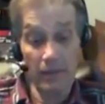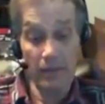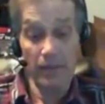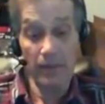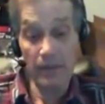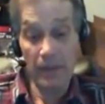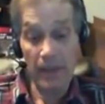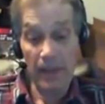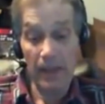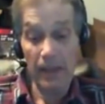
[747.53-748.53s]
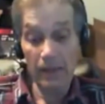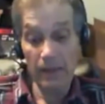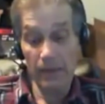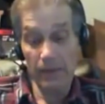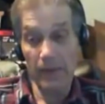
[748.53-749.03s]
So, you
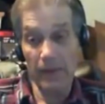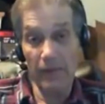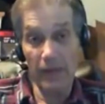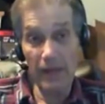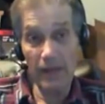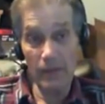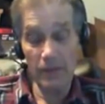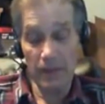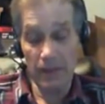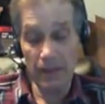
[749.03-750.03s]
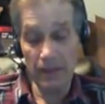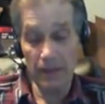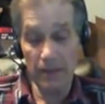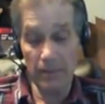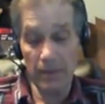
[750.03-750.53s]
know, if a guy wants to
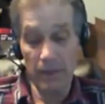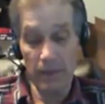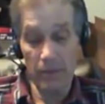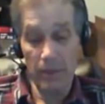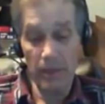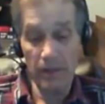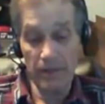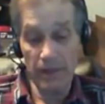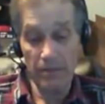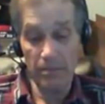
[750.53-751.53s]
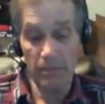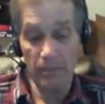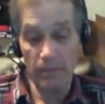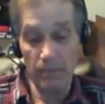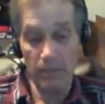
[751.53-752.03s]
collect a little bit on a pollen trap,
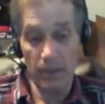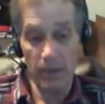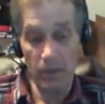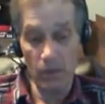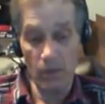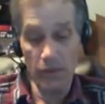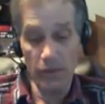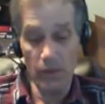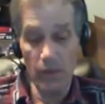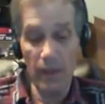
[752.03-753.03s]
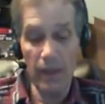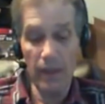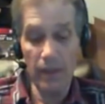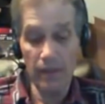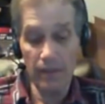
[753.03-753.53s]
you know, once a
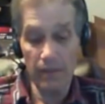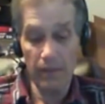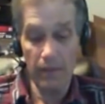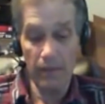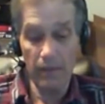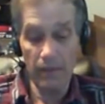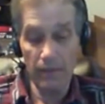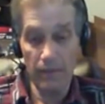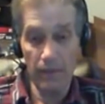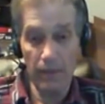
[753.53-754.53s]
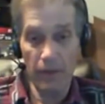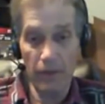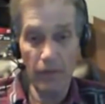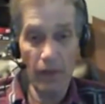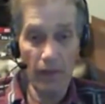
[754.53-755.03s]
week, and
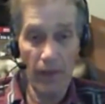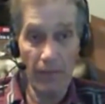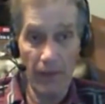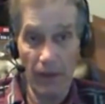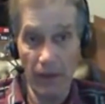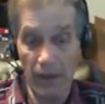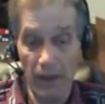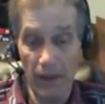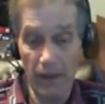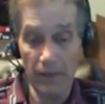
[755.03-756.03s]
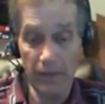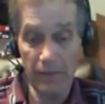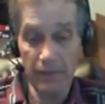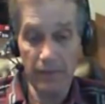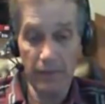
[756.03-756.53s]
you don't have a lot of
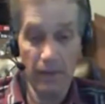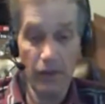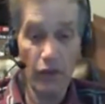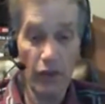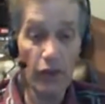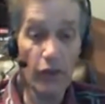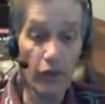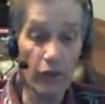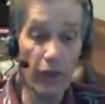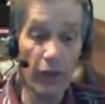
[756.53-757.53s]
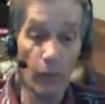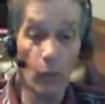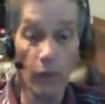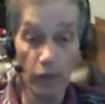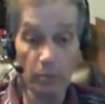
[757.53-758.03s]
hives
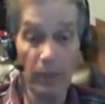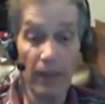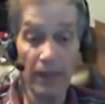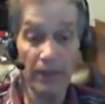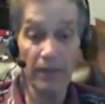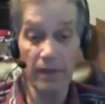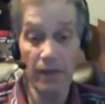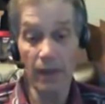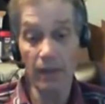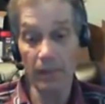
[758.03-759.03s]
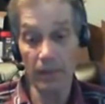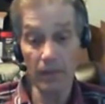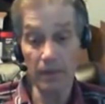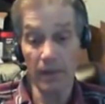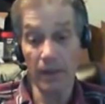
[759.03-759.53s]
in one space,
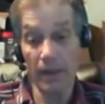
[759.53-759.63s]
because